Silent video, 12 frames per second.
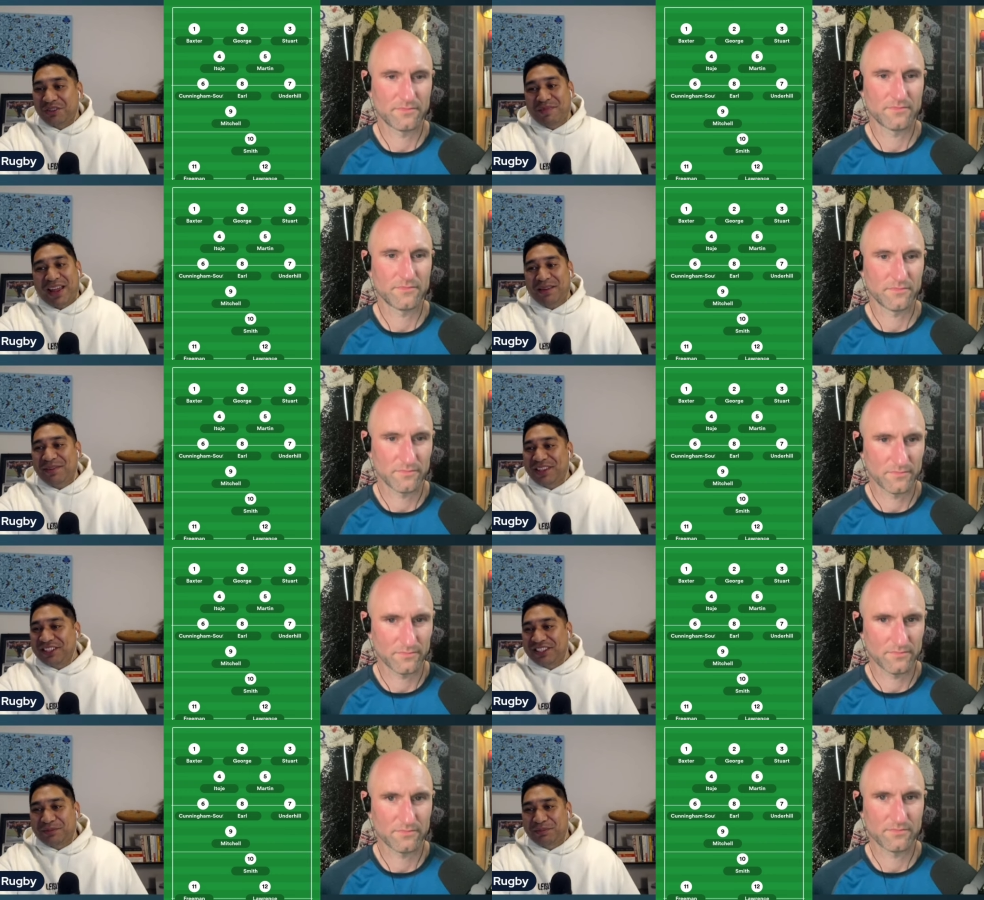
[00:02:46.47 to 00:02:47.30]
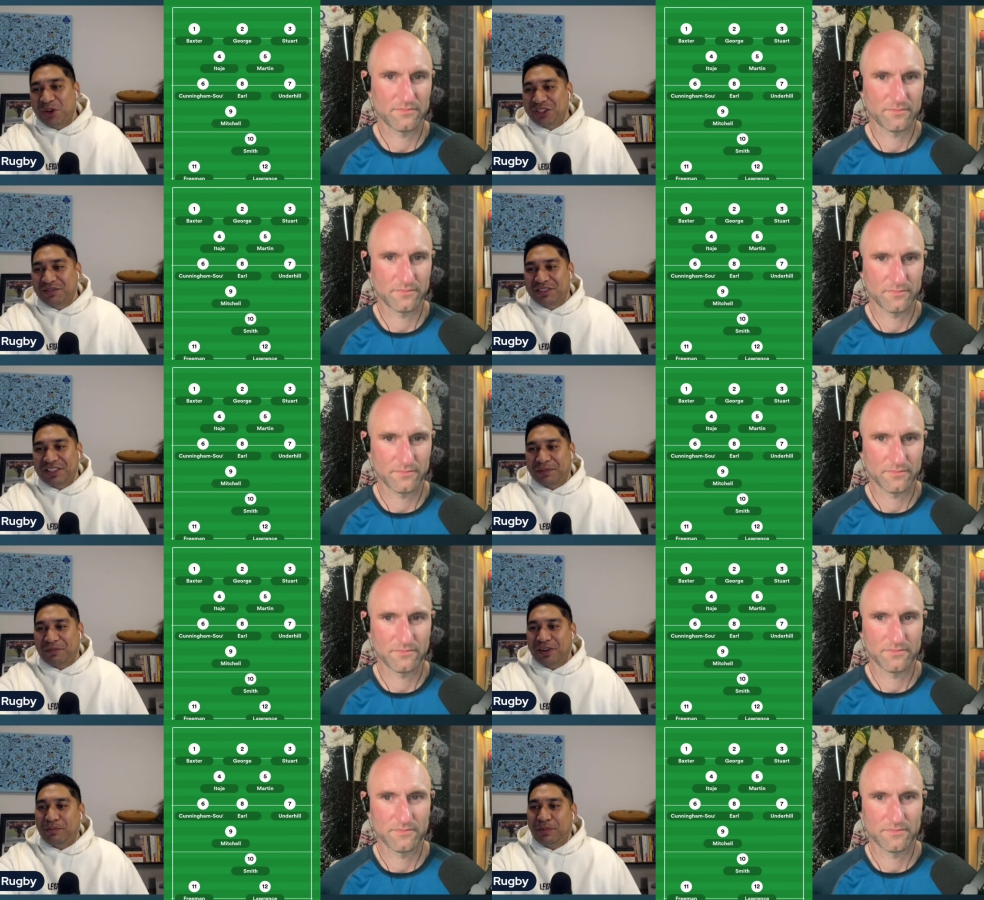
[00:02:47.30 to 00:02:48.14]
Speaker 1: So maybe this is a positive
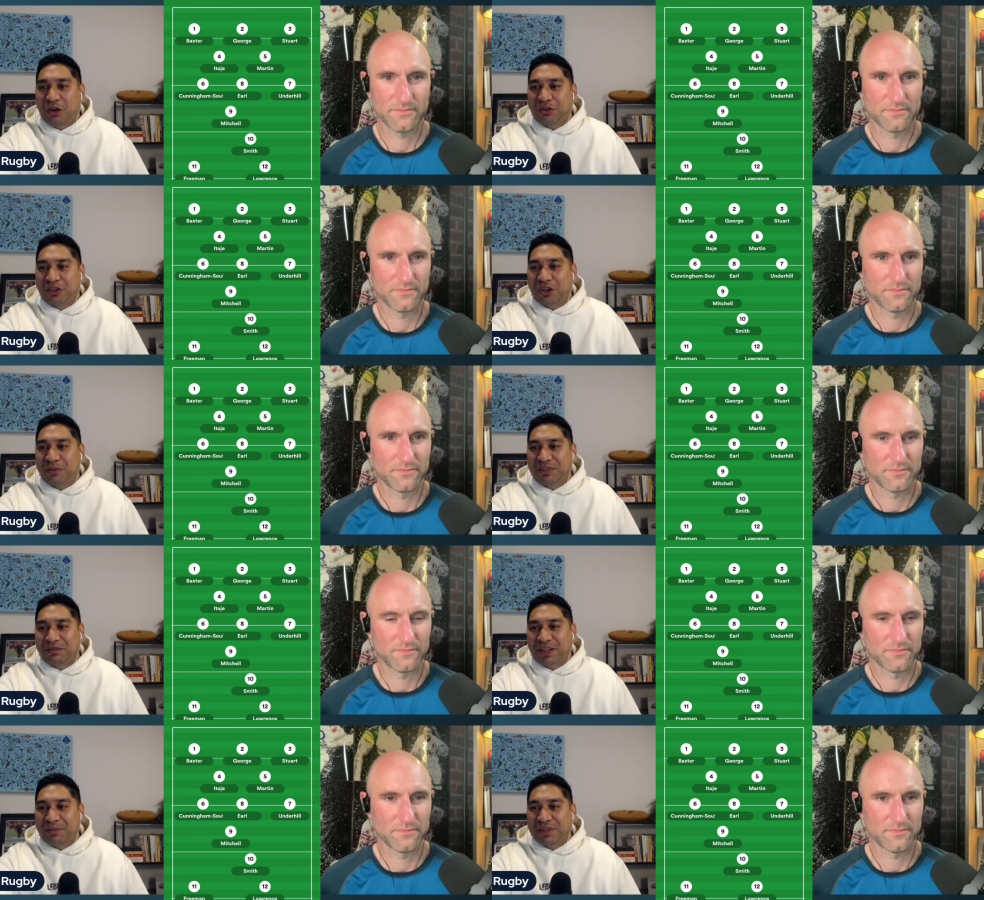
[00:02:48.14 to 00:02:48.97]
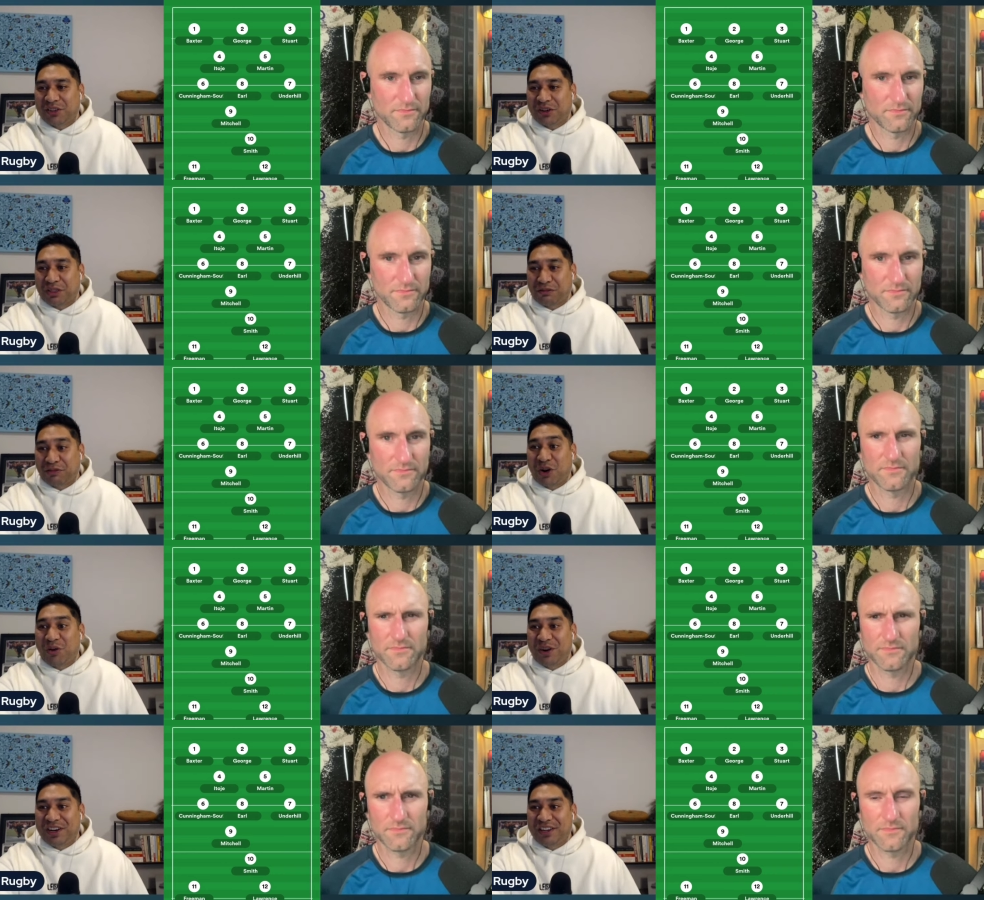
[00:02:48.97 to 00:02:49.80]
step for him long term to really be sort of
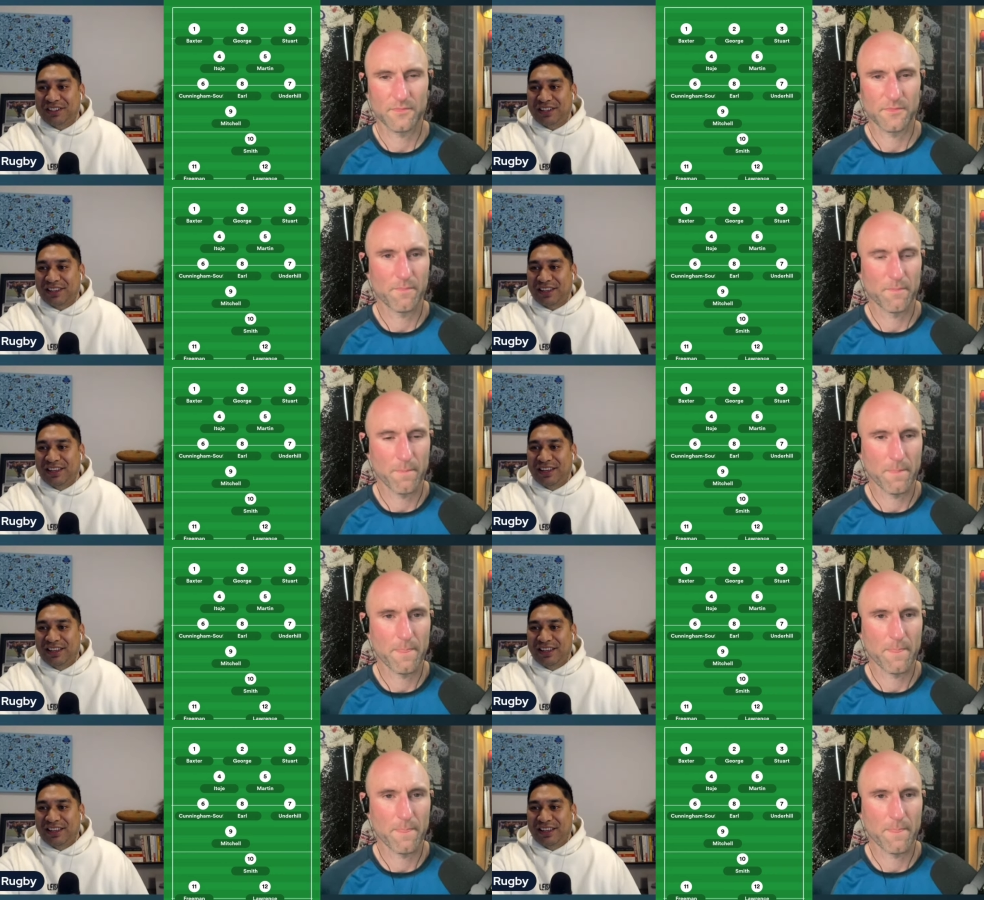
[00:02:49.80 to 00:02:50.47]
thrown into the